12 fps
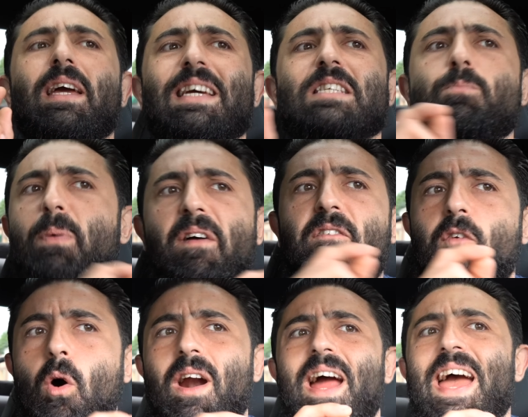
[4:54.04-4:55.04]
is
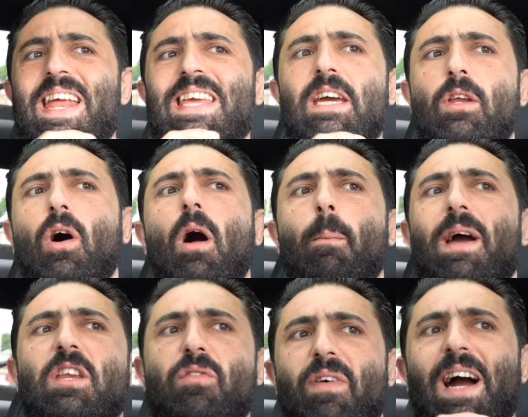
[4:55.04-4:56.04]
before any and all
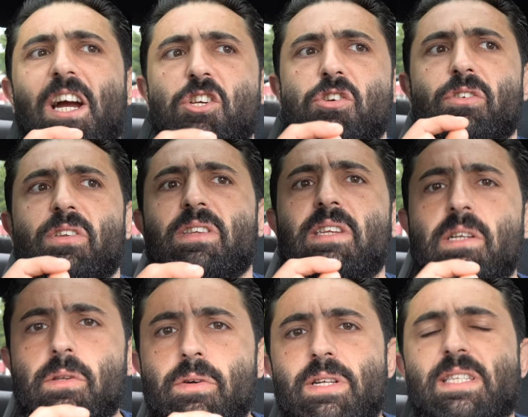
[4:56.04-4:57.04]
manufacturer to
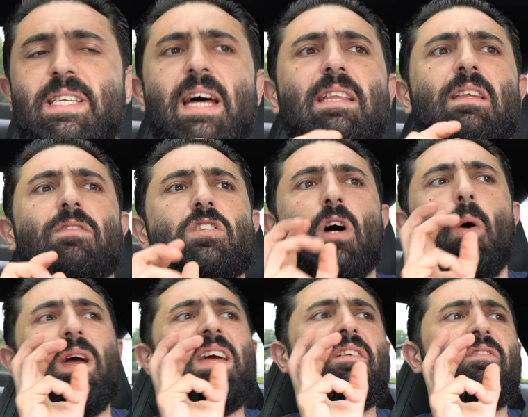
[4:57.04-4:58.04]
dealer incentive.
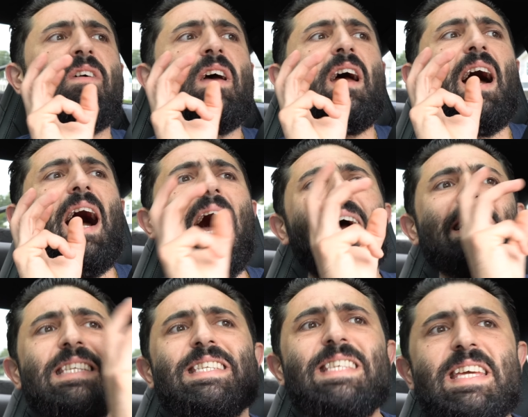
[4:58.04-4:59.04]
So if I
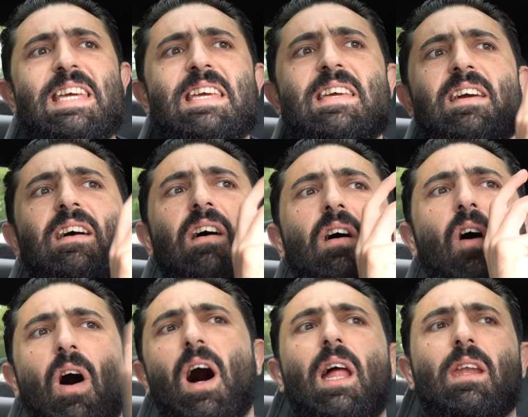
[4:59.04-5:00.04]
see
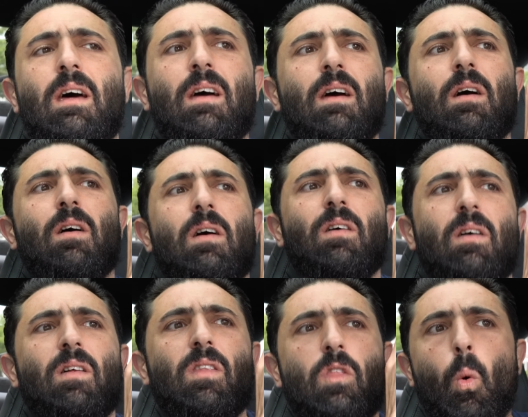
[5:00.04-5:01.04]
on
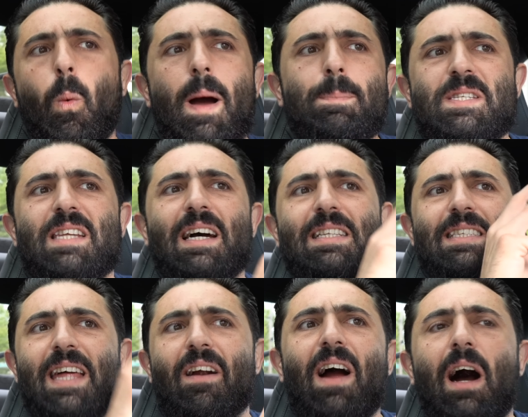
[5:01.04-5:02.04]
the websites
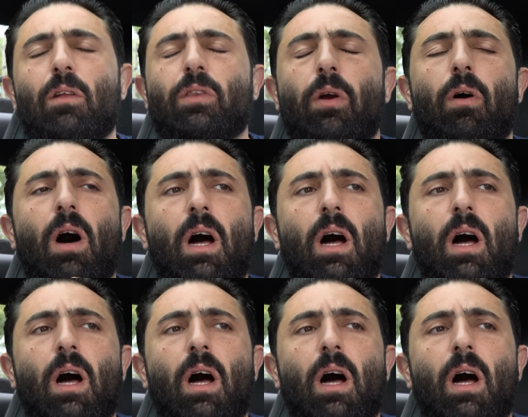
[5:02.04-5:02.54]
that are out there